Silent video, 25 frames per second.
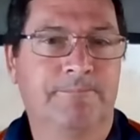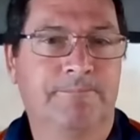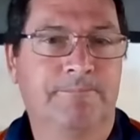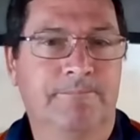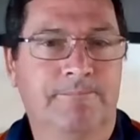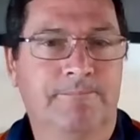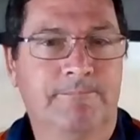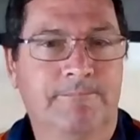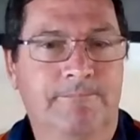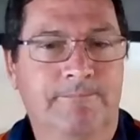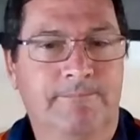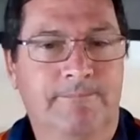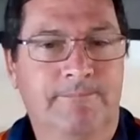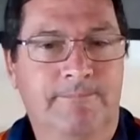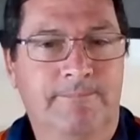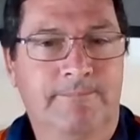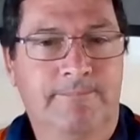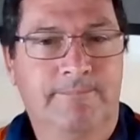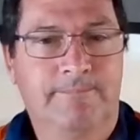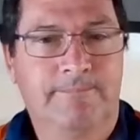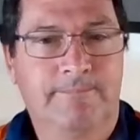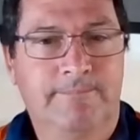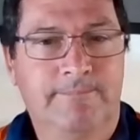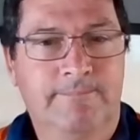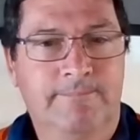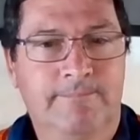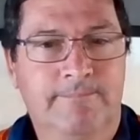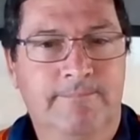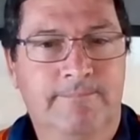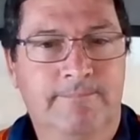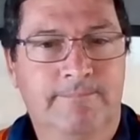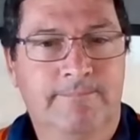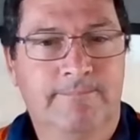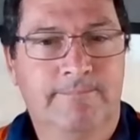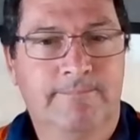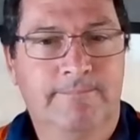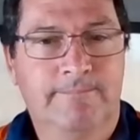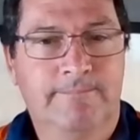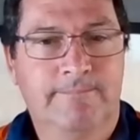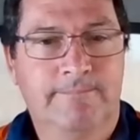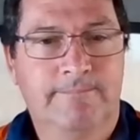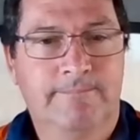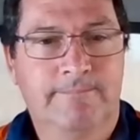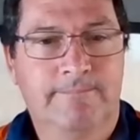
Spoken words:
Nothing is said.